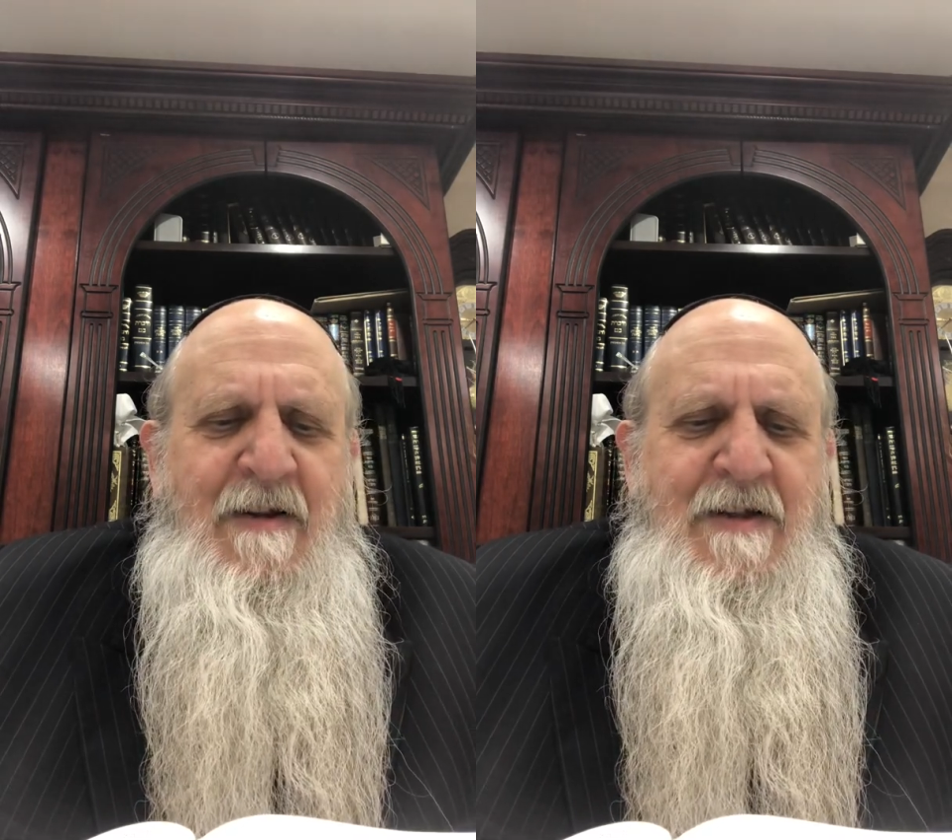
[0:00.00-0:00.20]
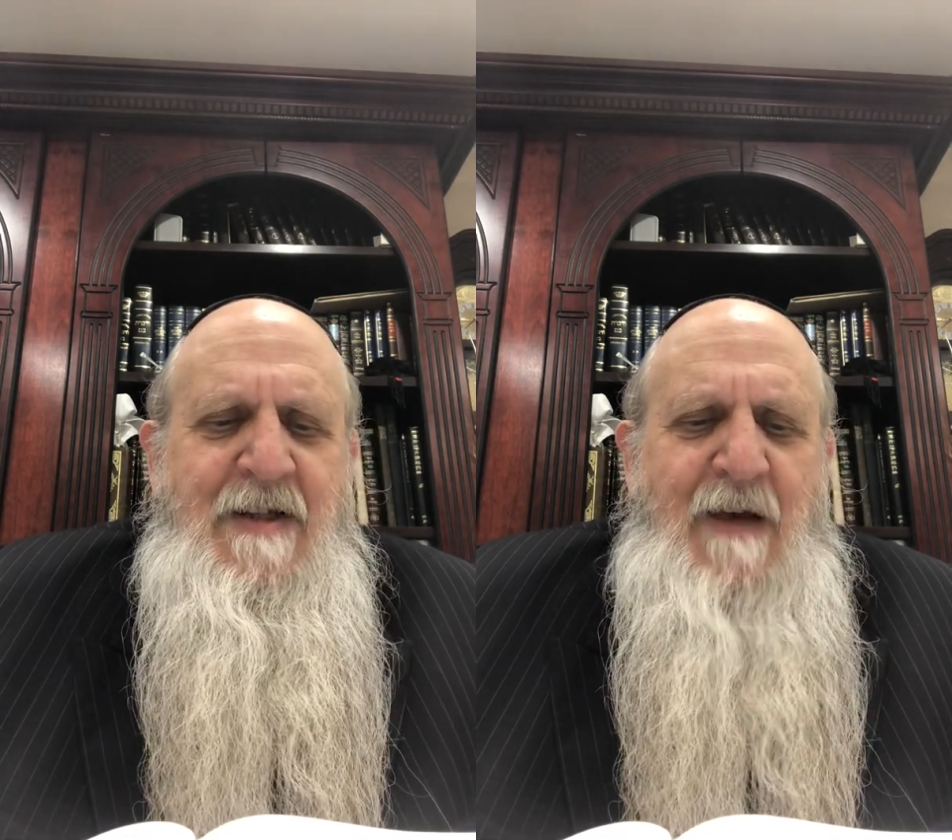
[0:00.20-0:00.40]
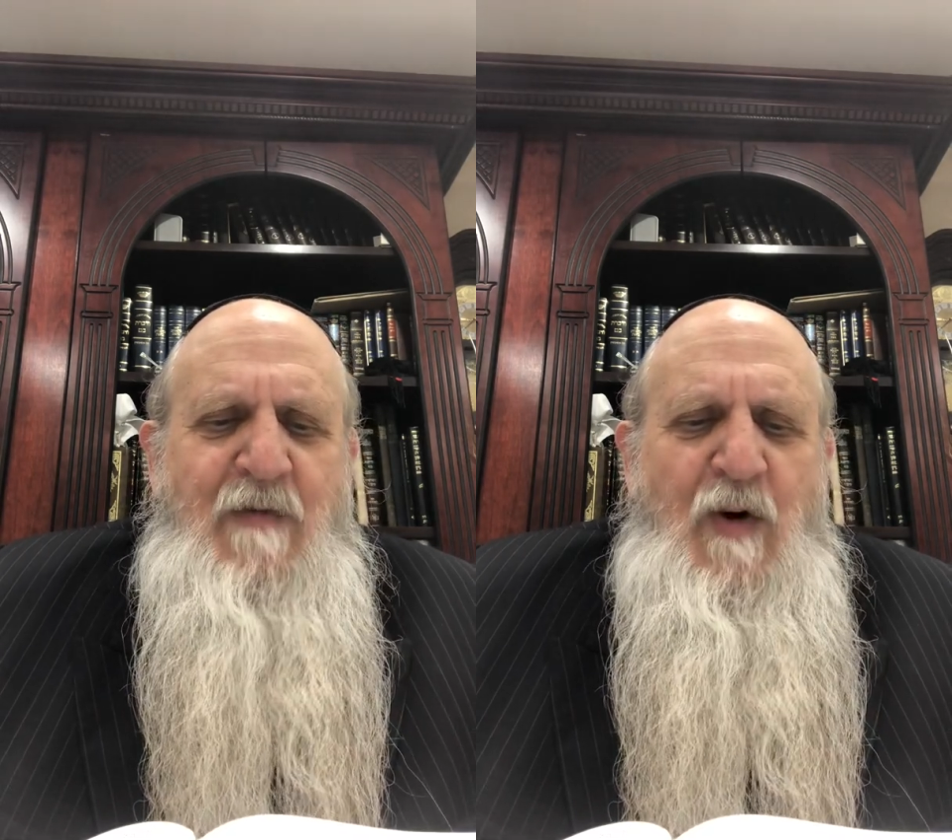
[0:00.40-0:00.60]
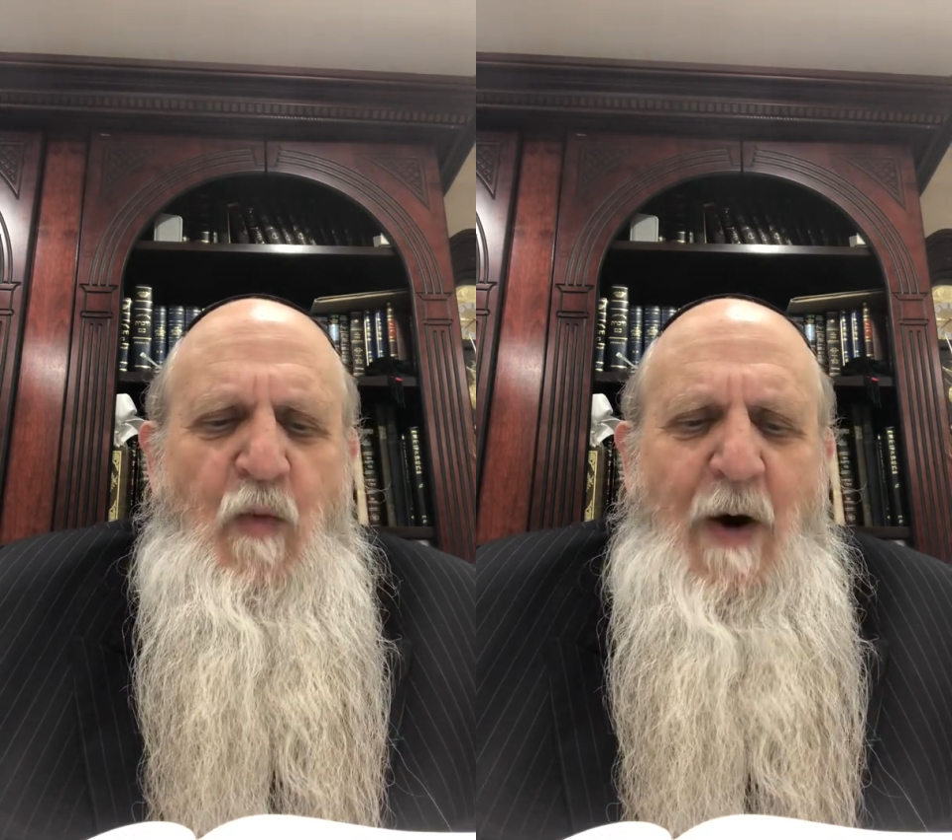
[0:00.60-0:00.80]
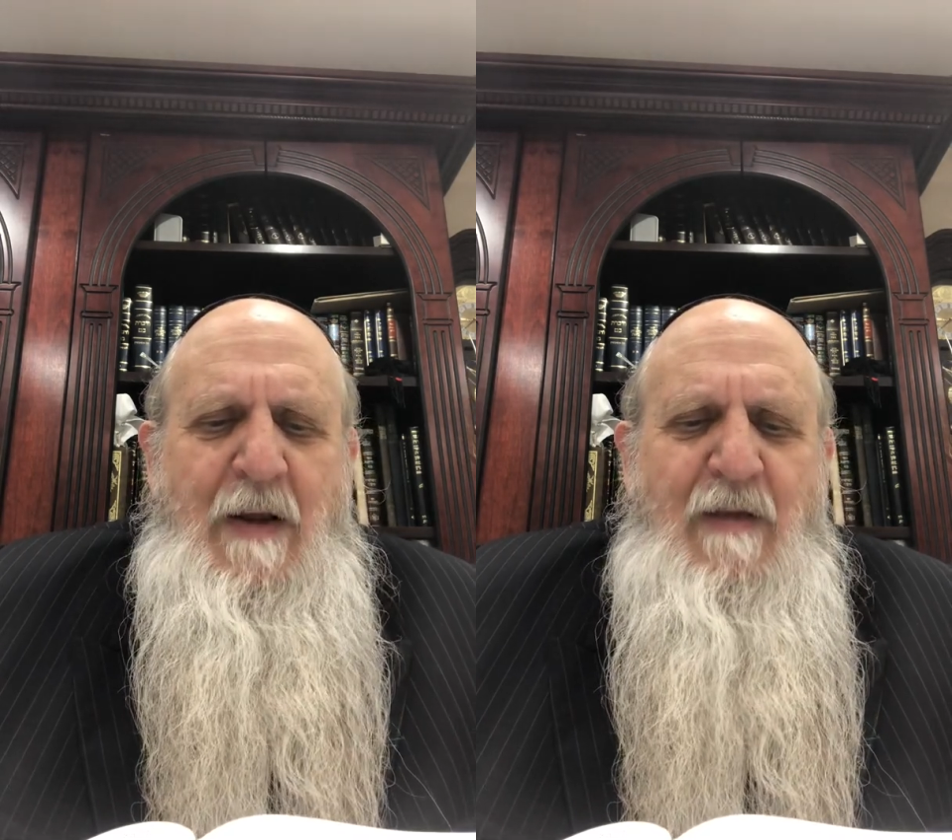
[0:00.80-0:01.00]
to save your
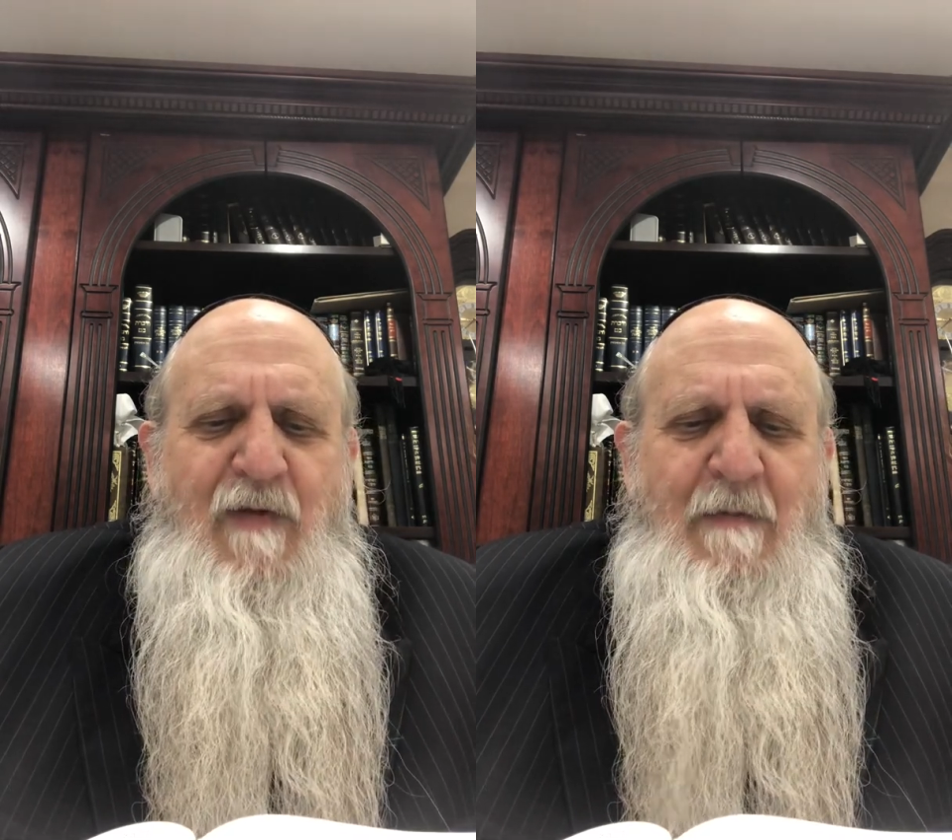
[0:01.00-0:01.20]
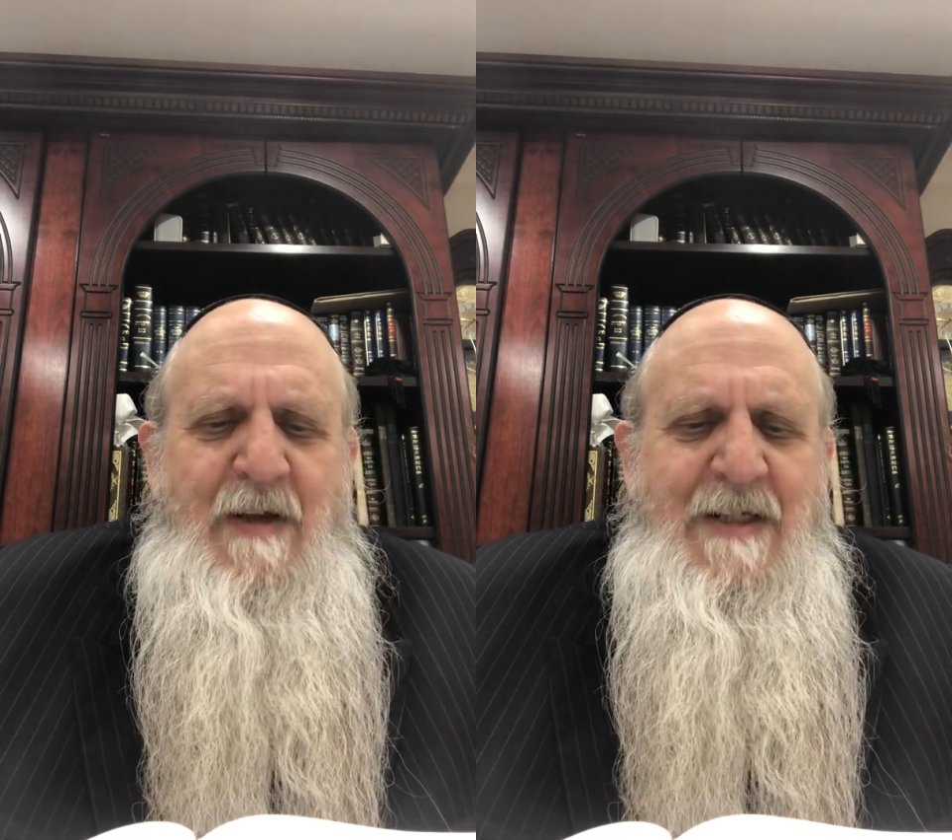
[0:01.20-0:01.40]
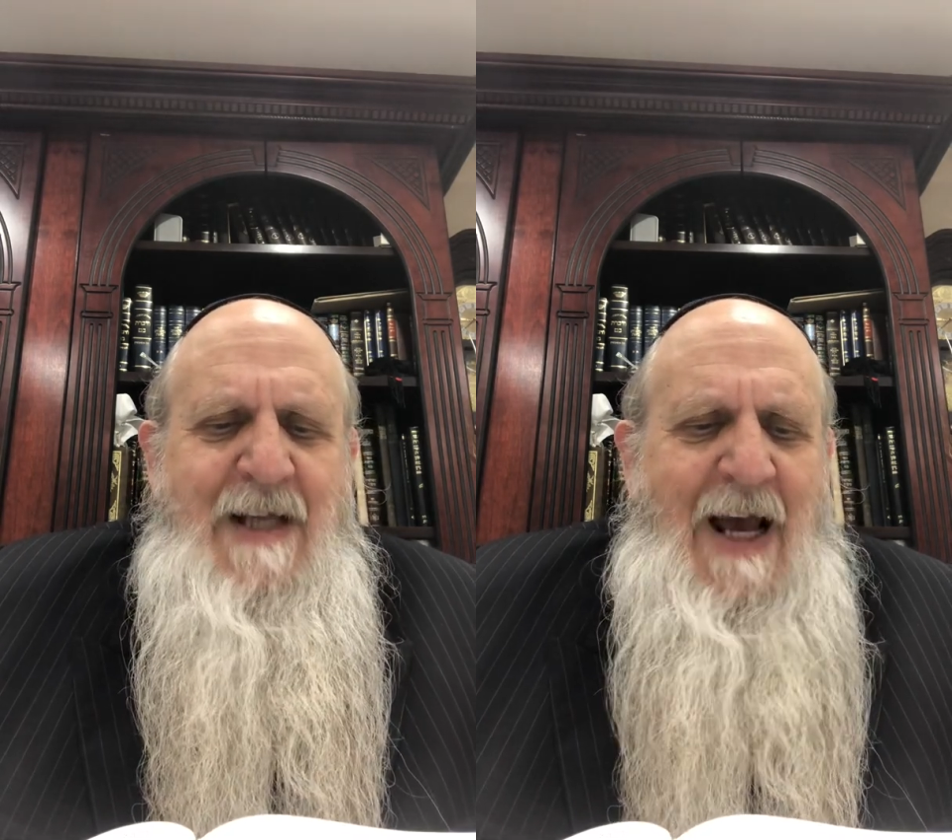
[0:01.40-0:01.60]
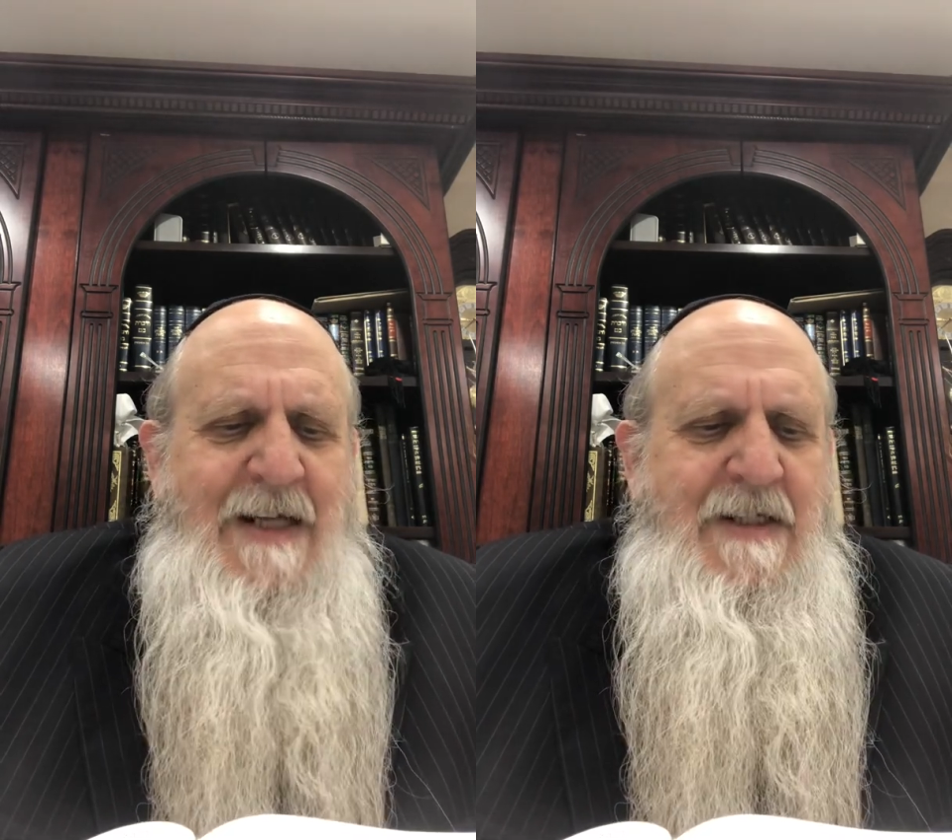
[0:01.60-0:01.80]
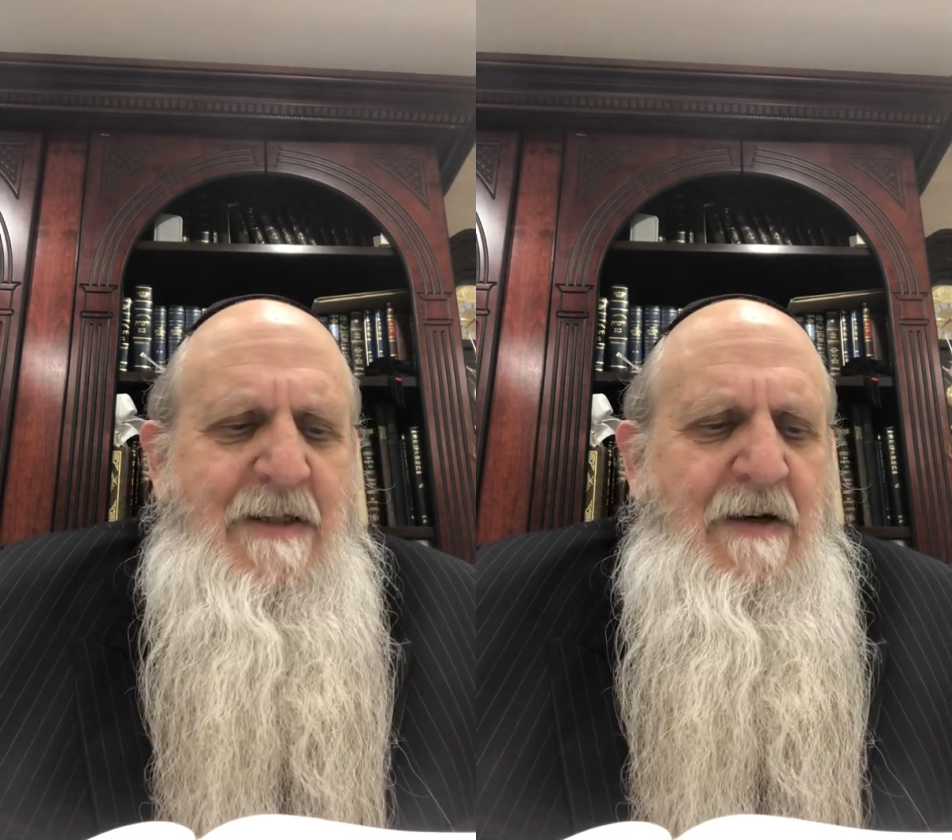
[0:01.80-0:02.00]
wealth from
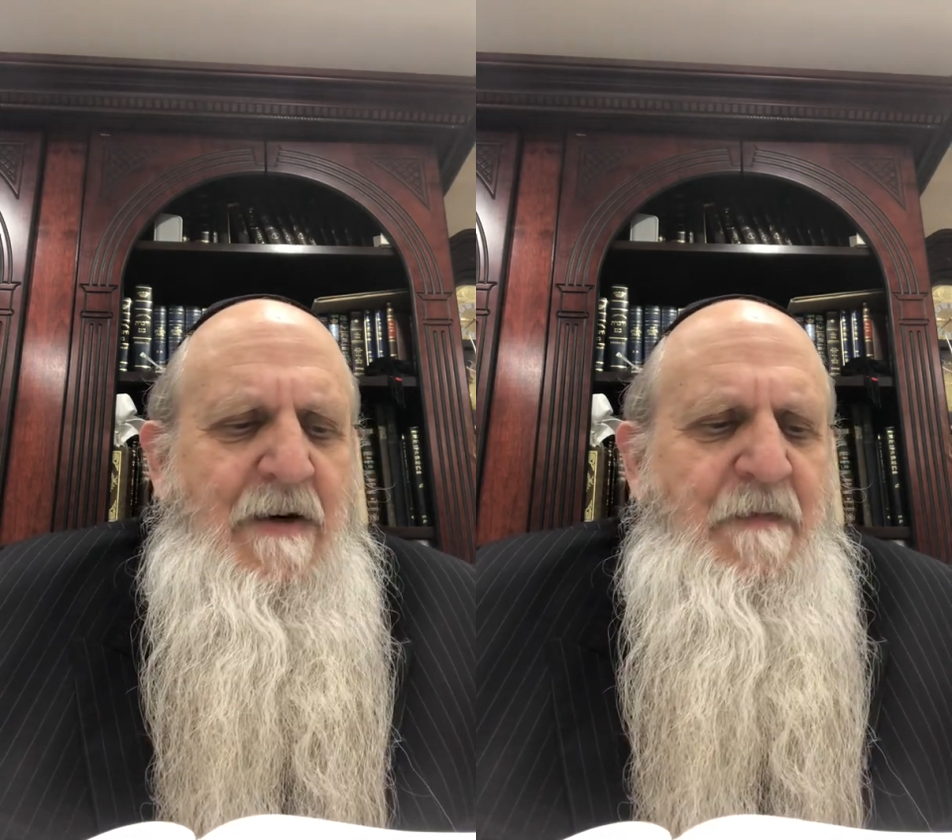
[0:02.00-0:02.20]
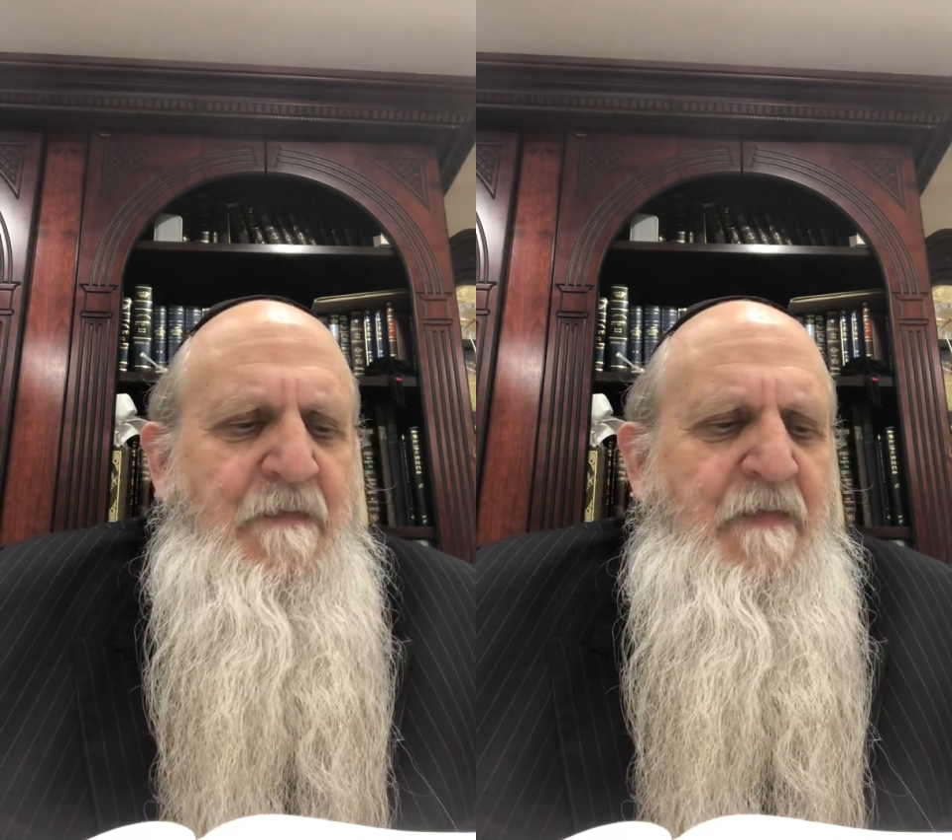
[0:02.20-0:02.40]
disaster,